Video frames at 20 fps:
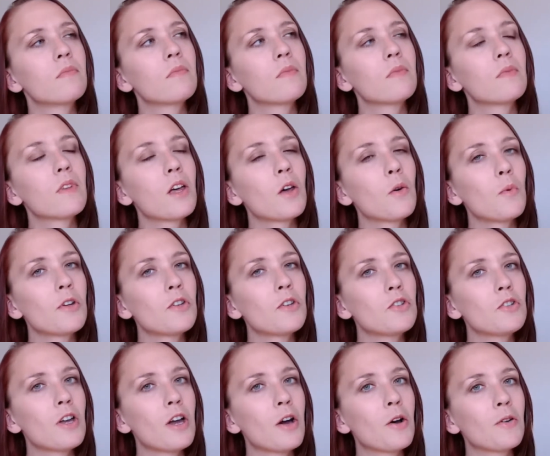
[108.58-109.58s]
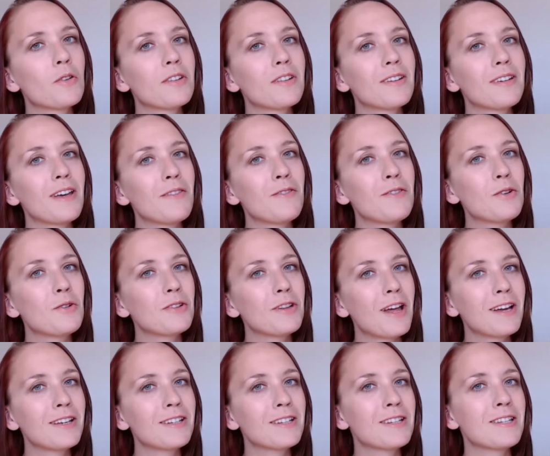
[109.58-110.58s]
On which note, if you would like
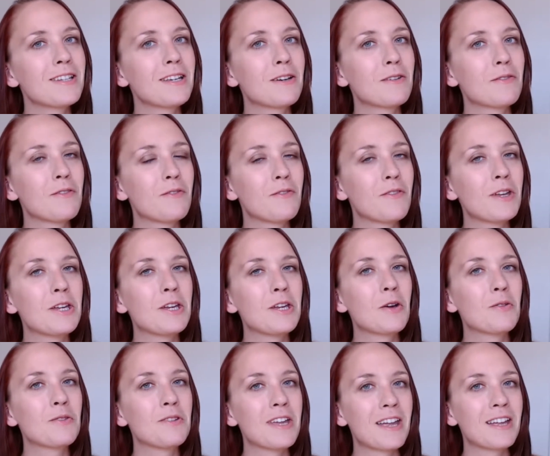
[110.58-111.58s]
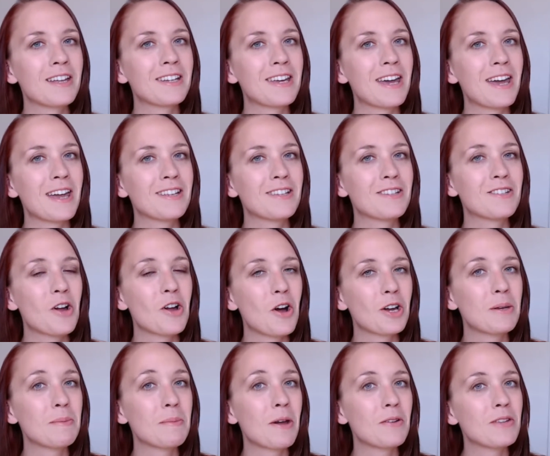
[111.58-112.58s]
to see a video dedicated to
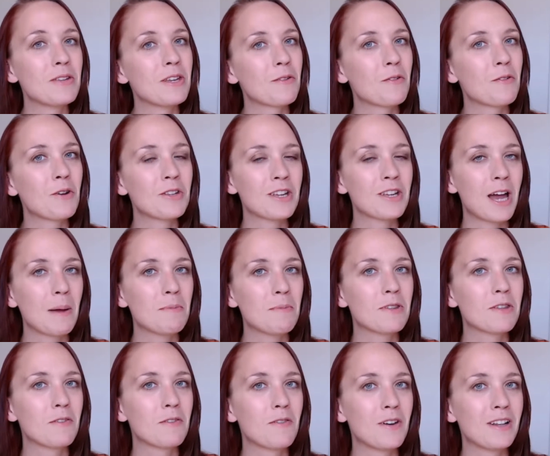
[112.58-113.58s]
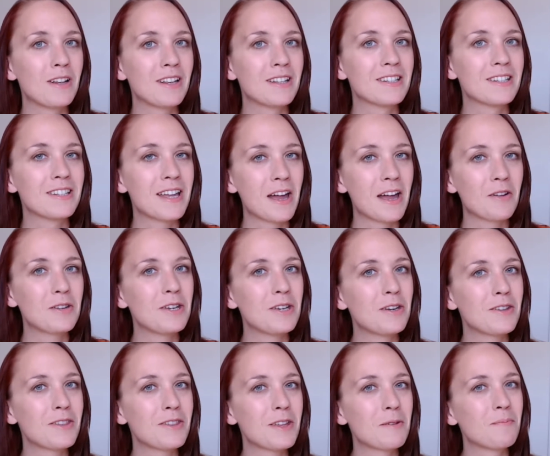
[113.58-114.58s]
talking about different types of villains and how to use
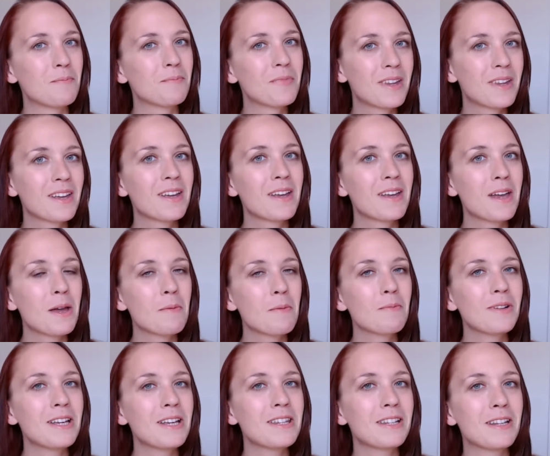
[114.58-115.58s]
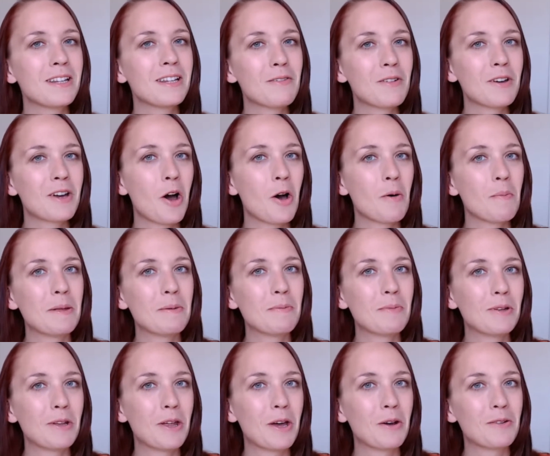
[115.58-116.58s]
them, please leave a comment
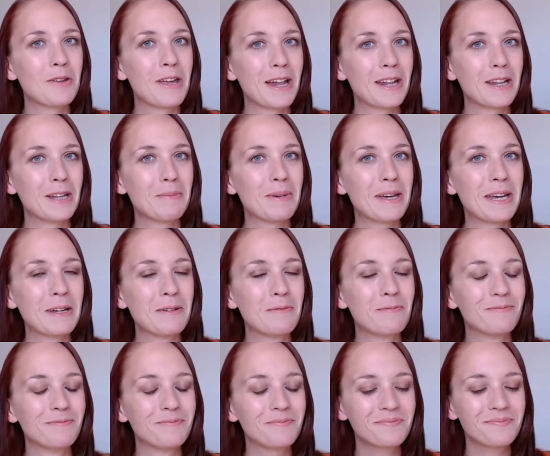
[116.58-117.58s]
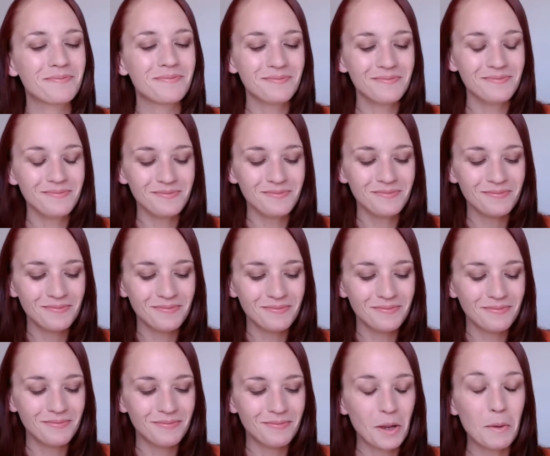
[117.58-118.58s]
below telling me.
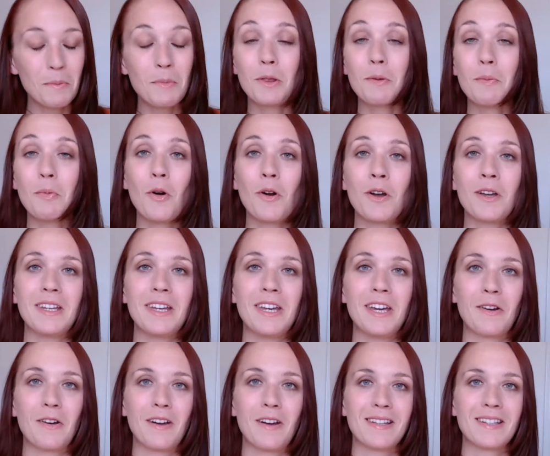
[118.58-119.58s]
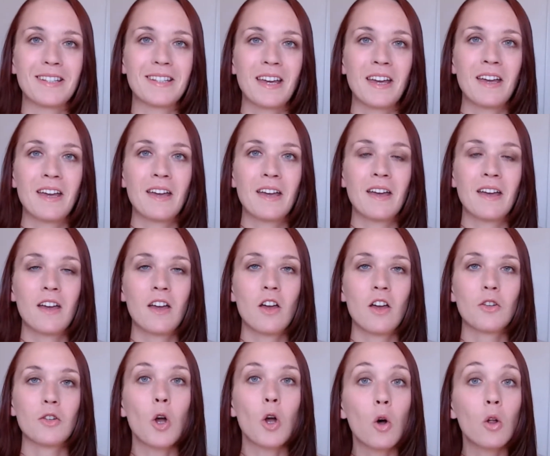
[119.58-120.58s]
But the point here is,
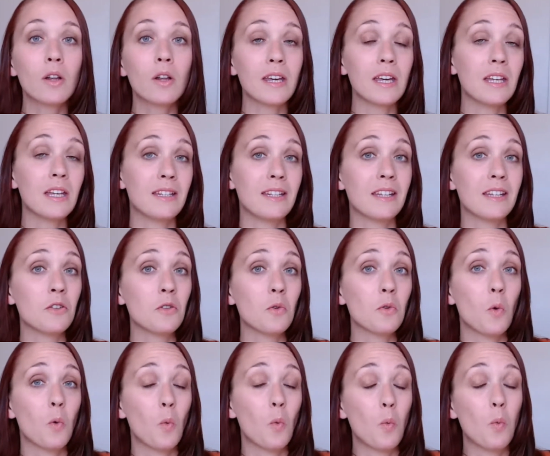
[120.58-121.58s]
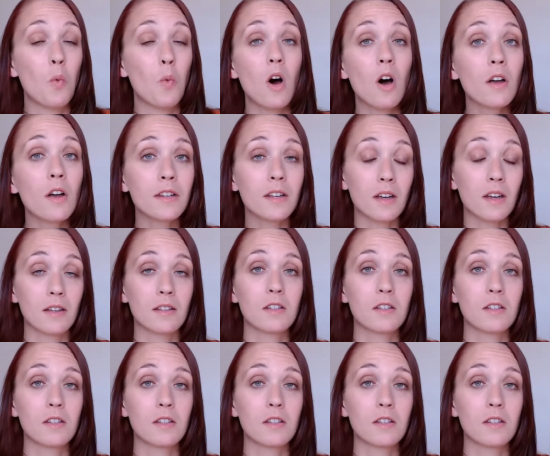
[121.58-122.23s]
Tolkien didn't want us